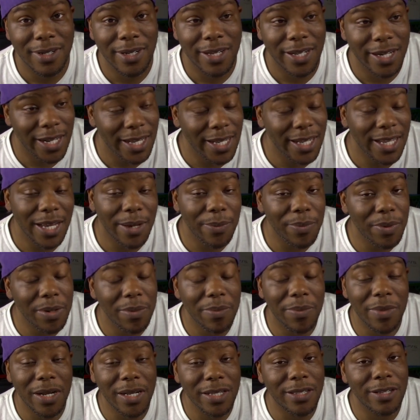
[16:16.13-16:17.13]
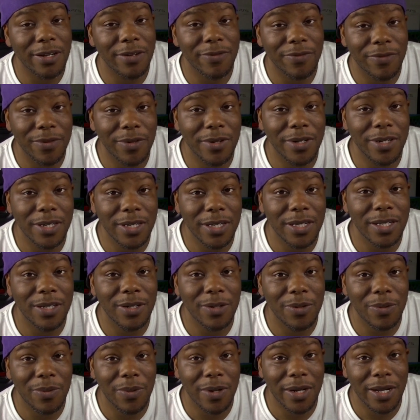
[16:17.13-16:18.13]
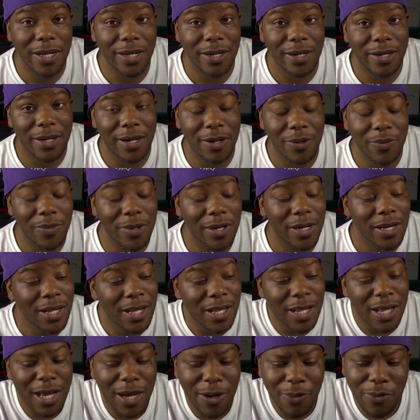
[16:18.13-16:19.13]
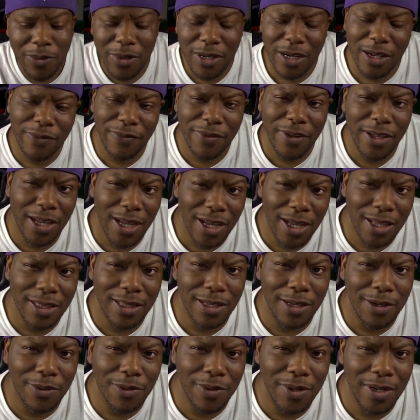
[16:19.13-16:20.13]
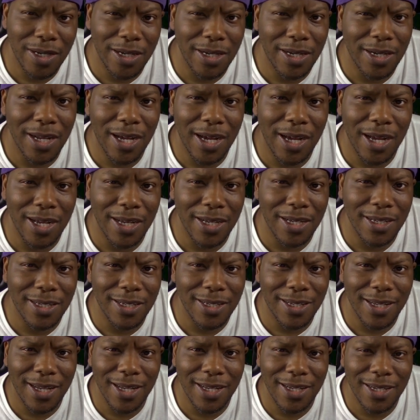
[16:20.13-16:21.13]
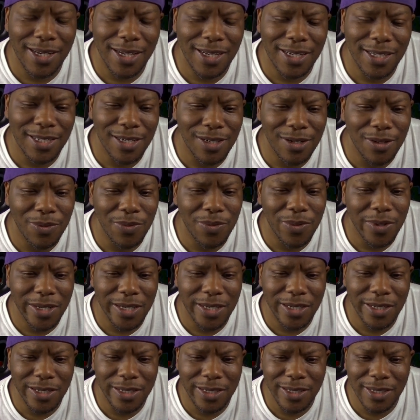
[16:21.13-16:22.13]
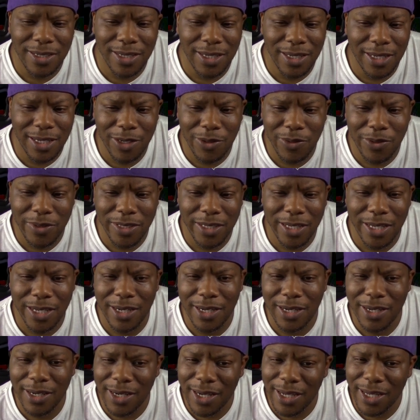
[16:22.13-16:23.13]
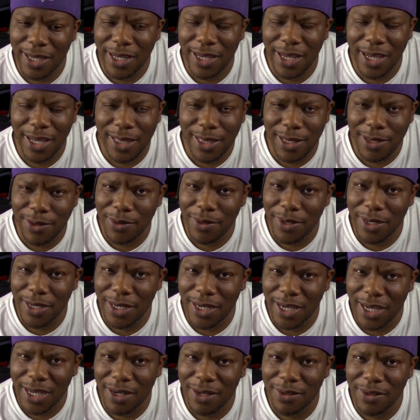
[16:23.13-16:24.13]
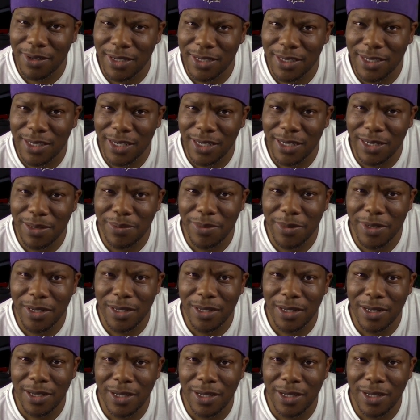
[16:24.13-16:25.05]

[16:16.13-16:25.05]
And they kept him out there for a good little while. I, I wonder if he had the green dot. Cause they showed one little sequence. It looked like he had the green dot on his helmet